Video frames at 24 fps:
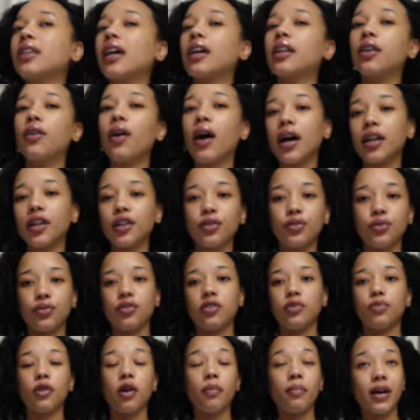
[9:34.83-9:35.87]
I know how to do
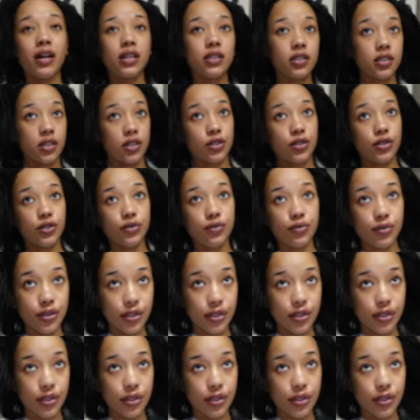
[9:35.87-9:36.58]
them on myself.